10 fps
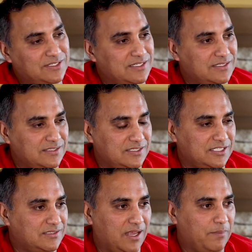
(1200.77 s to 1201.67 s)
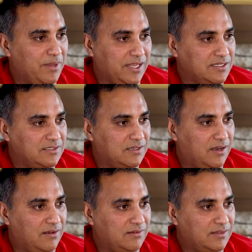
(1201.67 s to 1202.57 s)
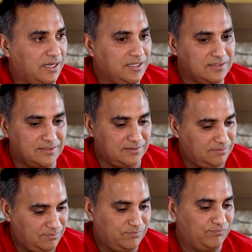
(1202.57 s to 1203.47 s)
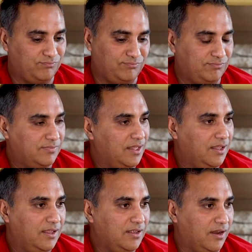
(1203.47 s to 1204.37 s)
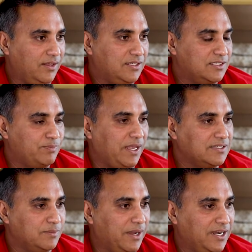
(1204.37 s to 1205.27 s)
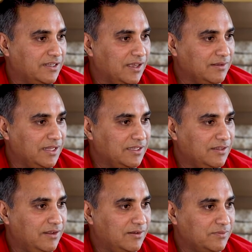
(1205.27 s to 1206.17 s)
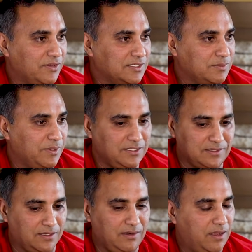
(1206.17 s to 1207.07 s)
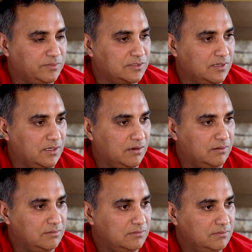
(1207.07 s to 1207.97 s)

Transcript: I was just amazed, that he's, he could just pay somebody to go, like, fix, but he's like, no, I'm just gonna go.